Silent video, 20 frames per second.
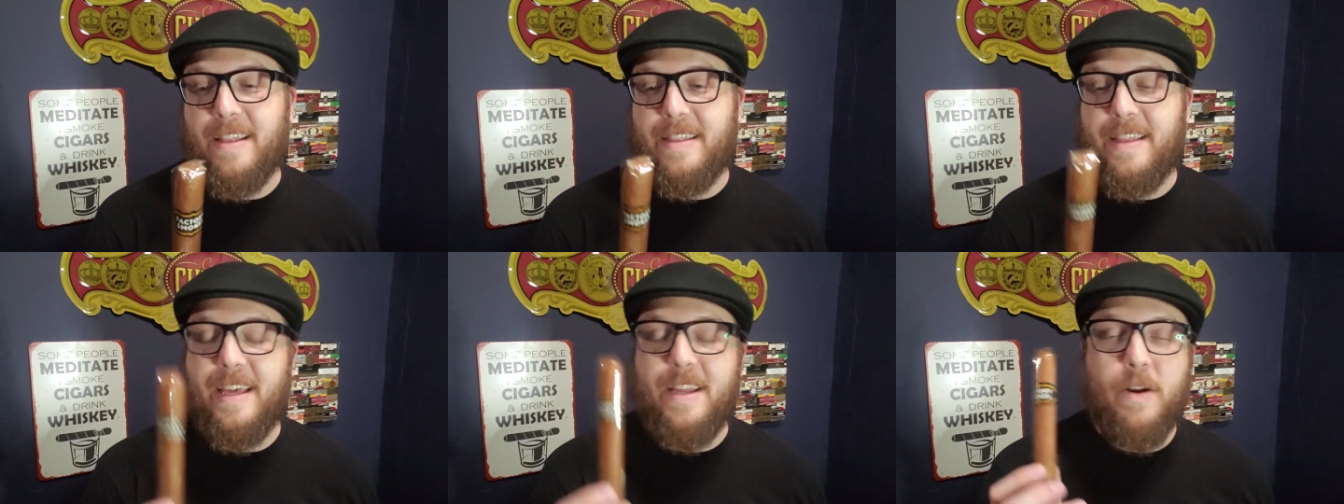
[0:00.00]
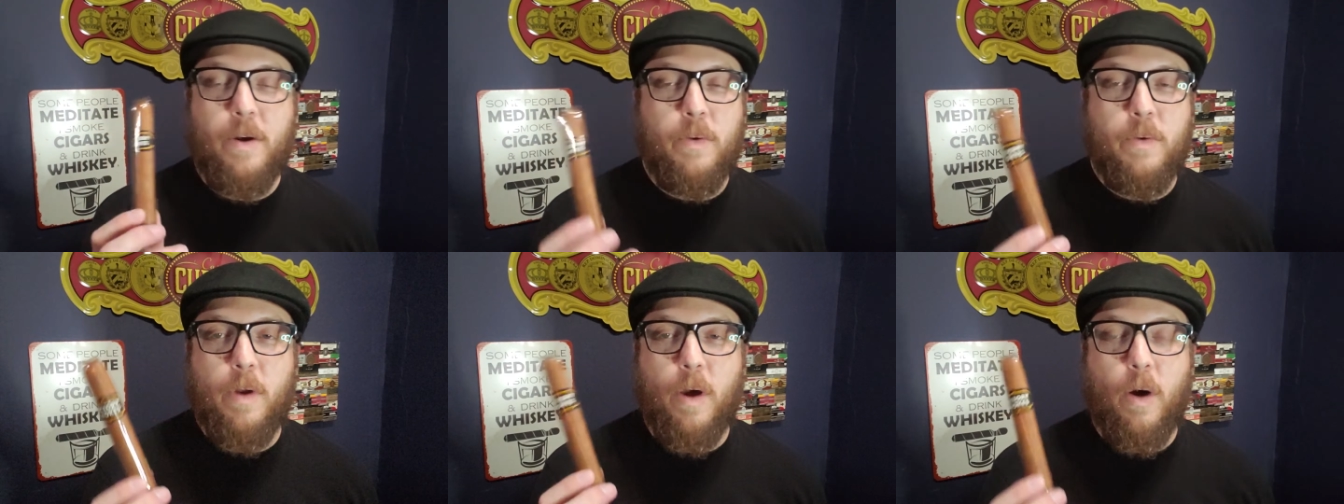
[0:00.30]
They
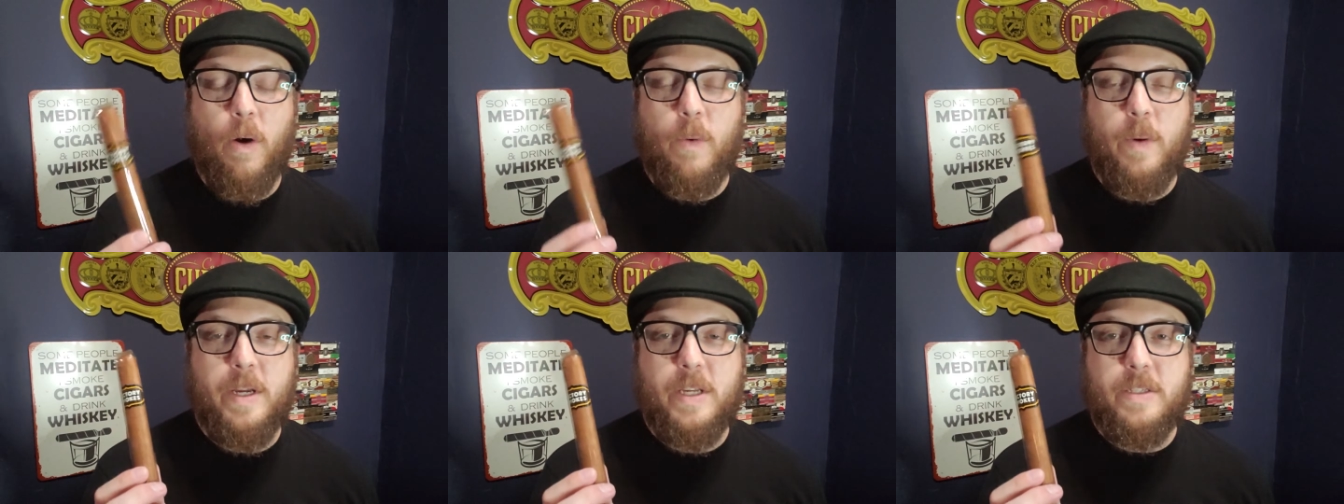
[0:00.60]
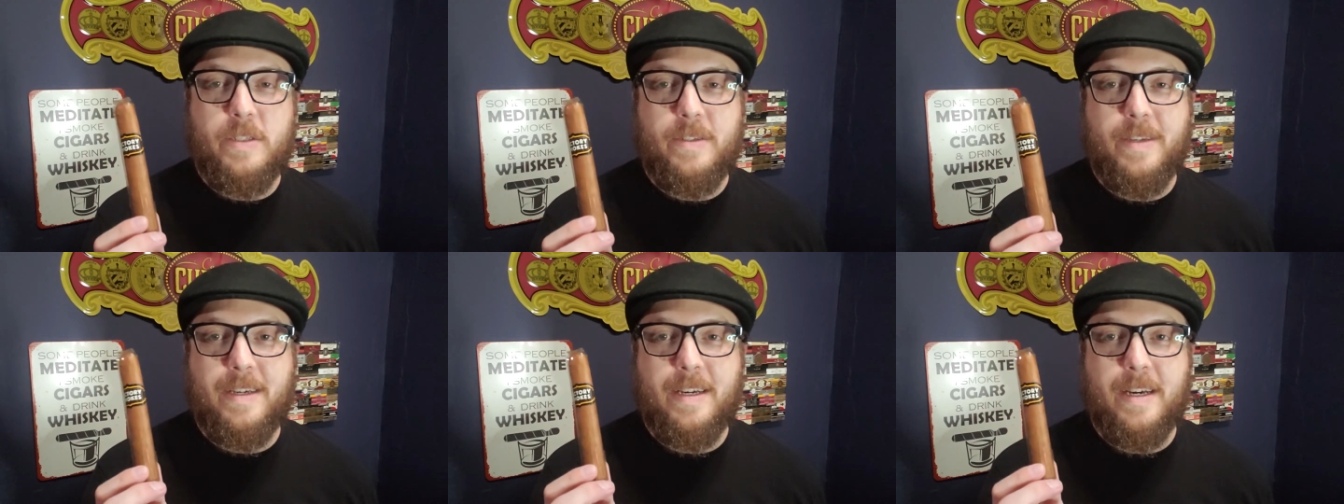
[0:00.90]
don't
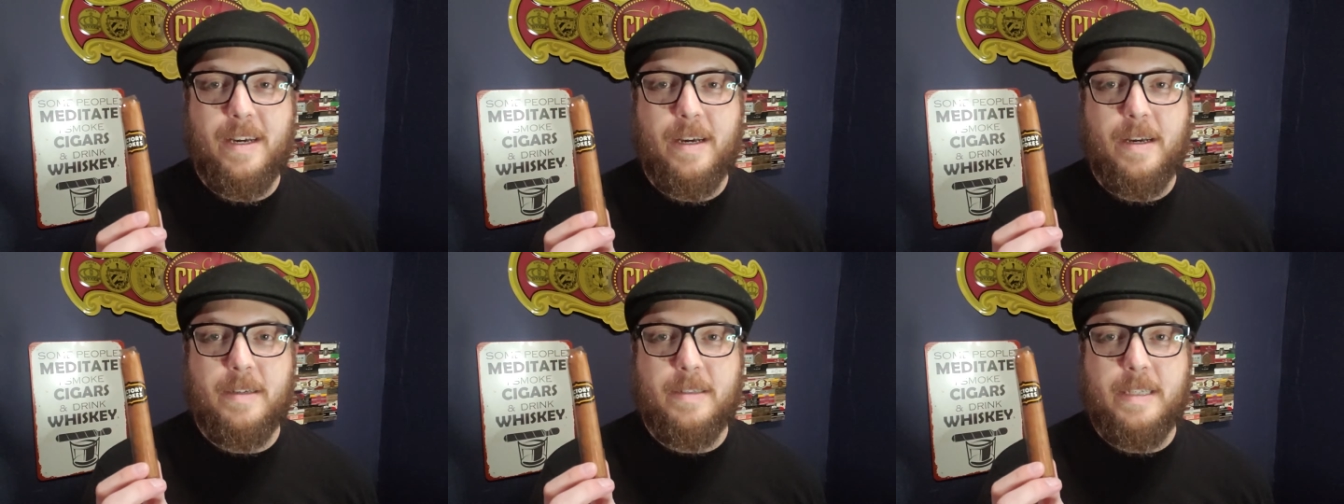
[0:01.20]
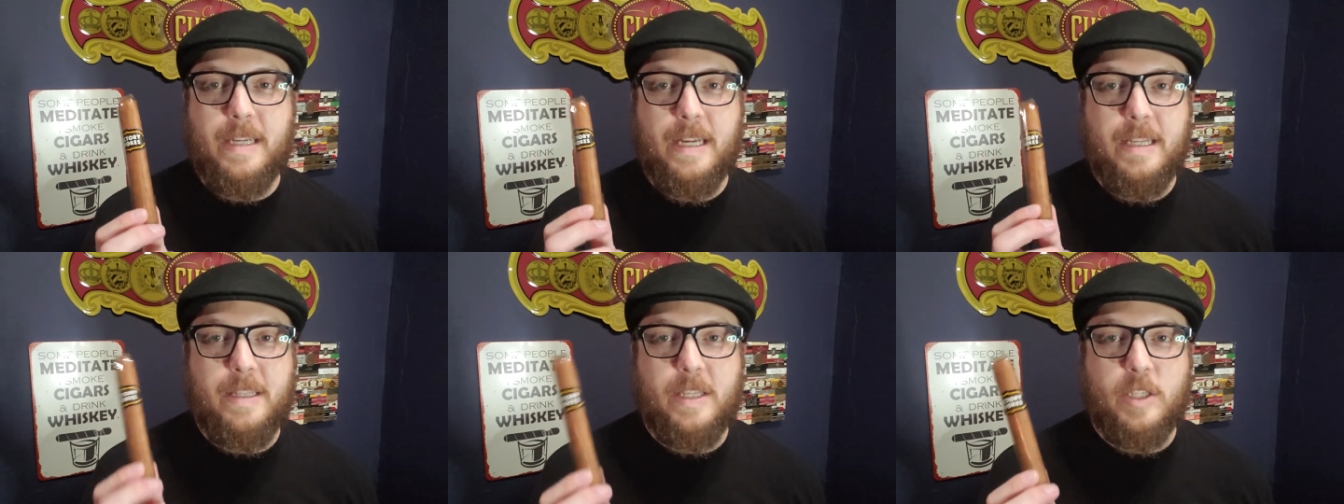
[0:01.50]
always
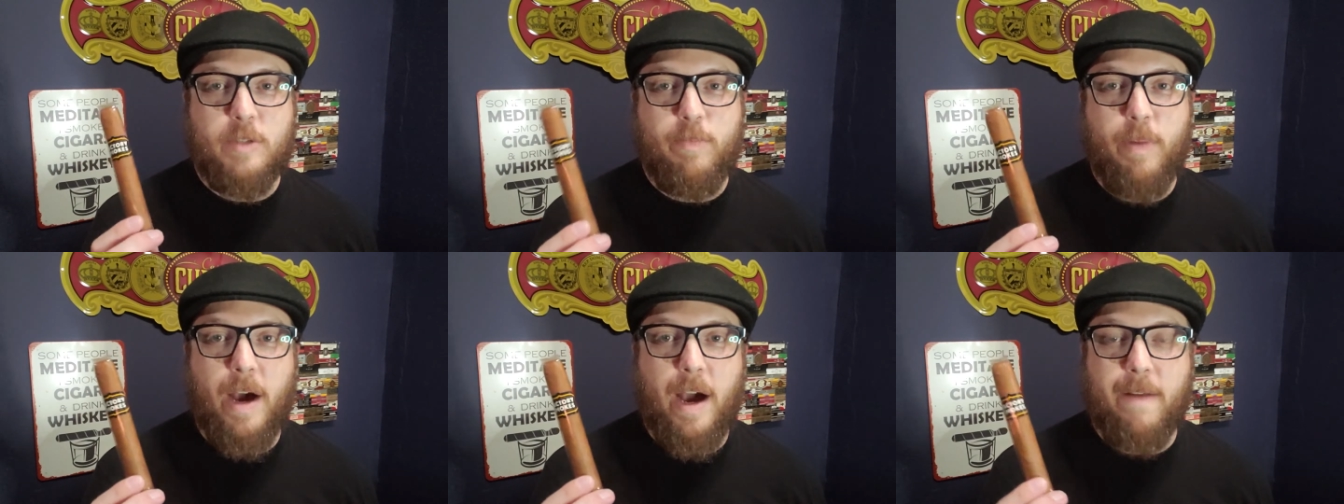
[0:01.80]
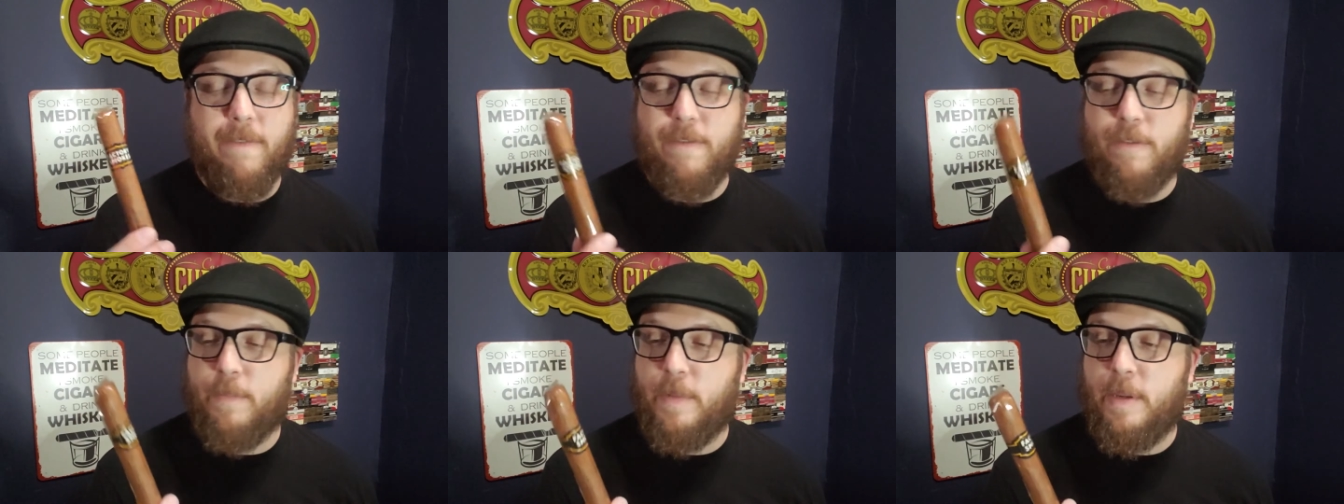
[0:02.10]
hit the
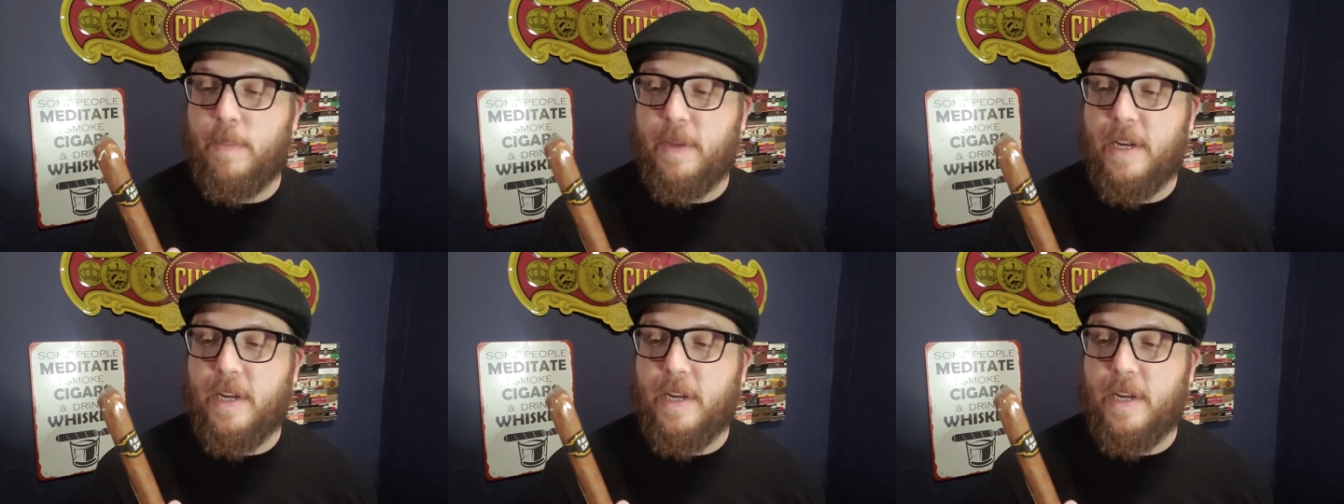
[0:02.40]
spot for me,